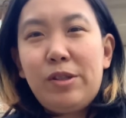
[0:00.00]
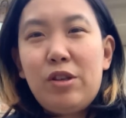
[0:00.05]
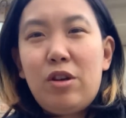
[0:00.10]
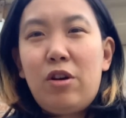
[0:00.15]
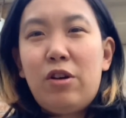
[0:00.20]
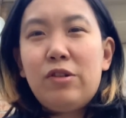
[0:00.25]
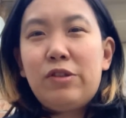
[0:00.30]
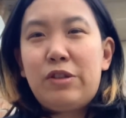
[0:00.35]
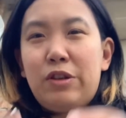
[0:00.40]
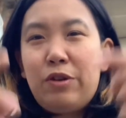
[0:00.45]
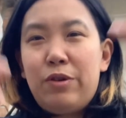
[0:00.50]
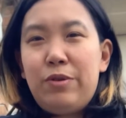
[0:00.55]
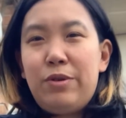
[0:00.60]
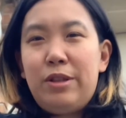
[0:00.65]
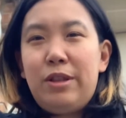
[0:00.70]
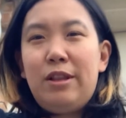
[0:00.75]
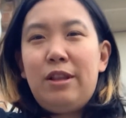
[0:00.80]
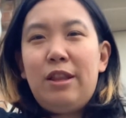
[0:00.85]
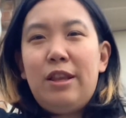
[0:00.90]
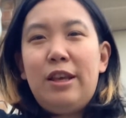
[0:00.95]
Also,
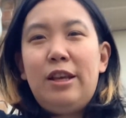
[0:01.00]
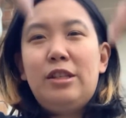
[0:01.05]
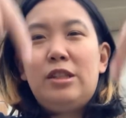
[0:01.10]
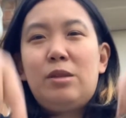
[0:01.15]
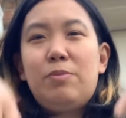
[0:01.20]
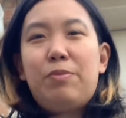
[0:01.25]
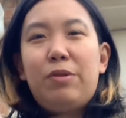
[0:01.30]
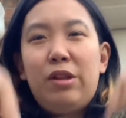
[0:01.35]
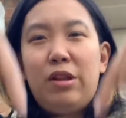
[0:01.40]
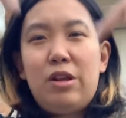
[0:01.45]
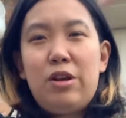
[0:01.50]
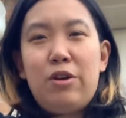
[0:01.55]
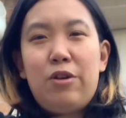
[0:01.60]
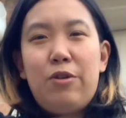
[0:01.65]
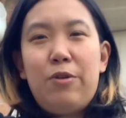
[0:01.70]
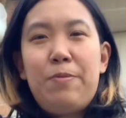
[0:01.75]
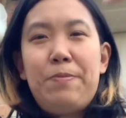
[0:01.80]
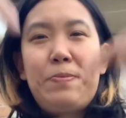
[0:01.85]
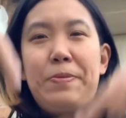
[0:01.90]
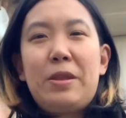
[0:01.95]
in the links
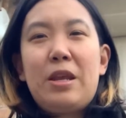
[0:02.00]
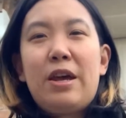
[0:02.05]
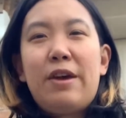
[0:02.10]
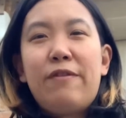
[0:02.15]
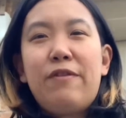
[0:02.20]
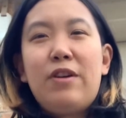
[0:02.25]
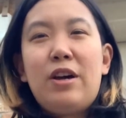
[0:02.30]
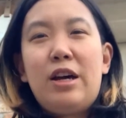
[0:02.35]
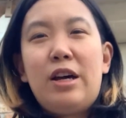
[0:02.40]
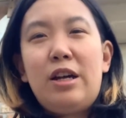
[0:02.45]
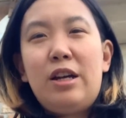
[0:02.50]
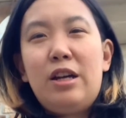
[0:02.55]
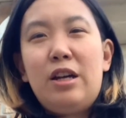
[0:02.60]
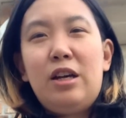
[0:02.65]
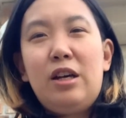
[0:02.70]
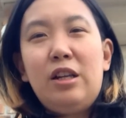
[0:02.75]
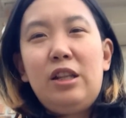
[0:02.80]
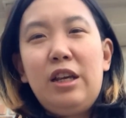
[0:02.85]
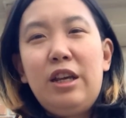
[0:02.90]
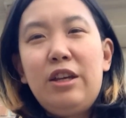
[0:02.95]
below, I've got
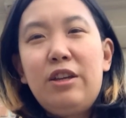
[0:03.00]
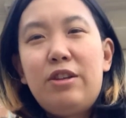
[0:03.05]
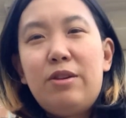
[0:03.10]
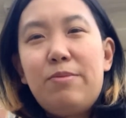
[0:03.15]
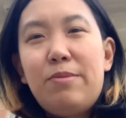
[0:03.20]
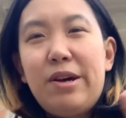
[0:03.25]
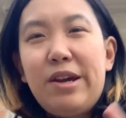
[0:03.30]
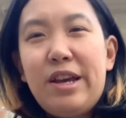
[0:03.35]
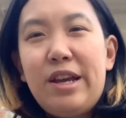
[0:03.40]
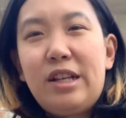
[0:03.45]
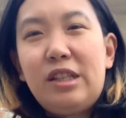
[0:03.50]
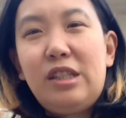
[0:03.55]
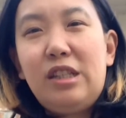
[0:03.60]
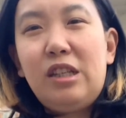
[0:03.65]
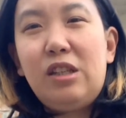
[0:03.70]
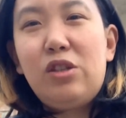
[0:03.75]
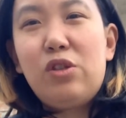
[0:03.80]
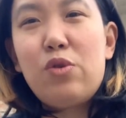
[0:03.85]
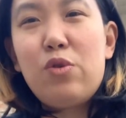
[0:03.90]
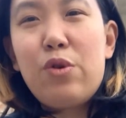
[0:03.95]
a link to my
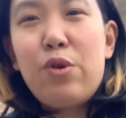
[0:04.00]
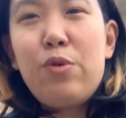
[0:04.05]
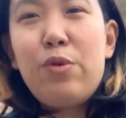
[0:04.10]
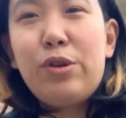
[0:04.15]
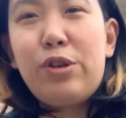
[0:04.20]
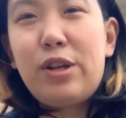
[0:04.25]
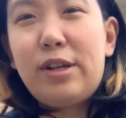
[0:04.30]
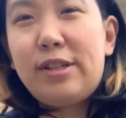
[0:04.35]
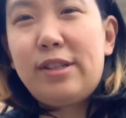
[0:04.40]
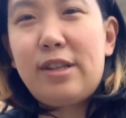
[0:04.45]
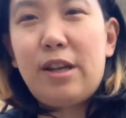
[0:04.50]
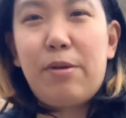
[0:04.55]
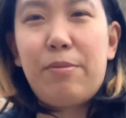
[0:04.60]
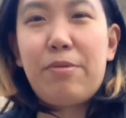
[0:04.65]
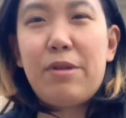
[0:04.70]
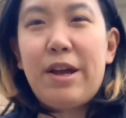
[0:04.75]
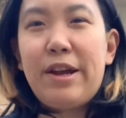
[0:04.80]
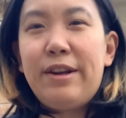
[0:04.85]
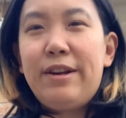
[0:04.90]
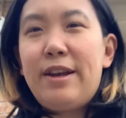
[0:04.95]
Etsy store, which I sell
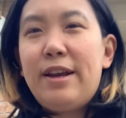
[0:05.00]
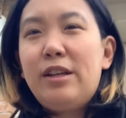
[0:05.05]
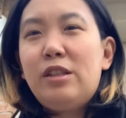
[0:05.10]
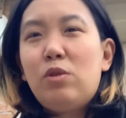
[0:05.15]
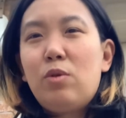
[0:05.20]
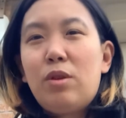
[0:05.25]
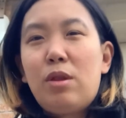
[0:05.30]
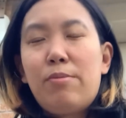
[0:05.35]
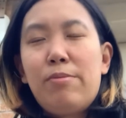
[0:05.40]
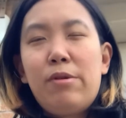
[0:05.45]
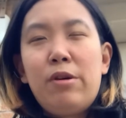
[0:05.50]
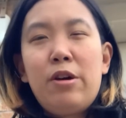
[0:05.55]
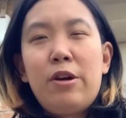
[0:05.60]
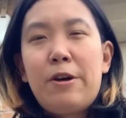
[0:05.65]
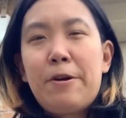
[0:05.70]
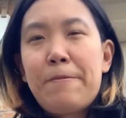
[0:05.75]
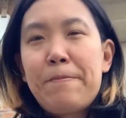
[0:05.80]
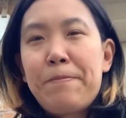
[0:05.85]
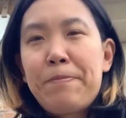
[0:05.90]
blind dates with a book.